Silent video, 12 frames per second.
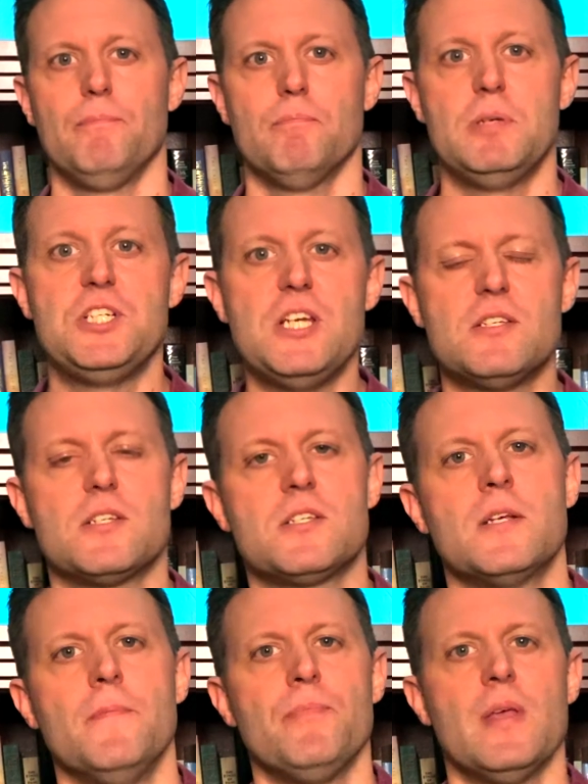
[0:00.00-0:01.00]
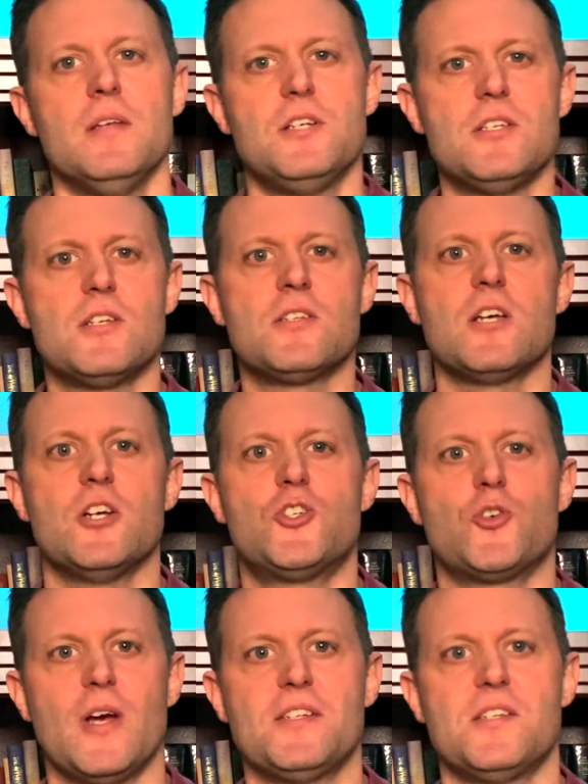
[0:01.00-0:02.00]
But Jesus
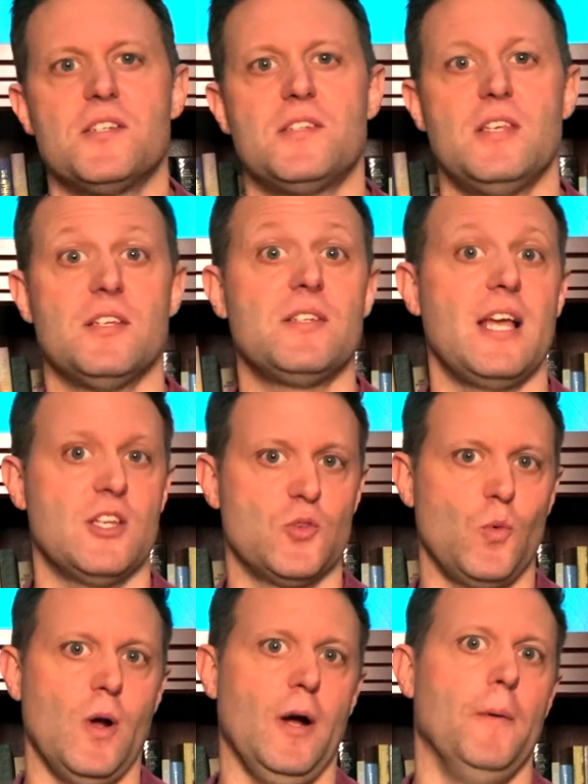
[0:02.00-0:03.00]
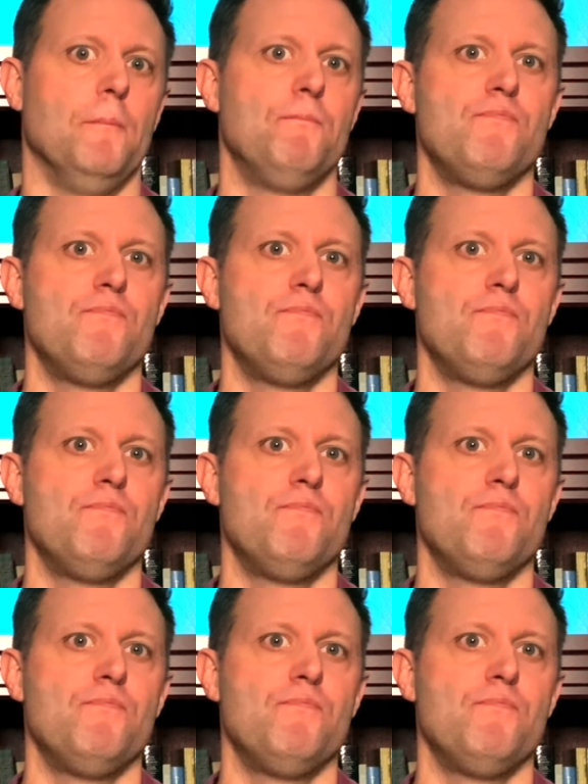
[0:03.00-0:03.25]
addresses this as well.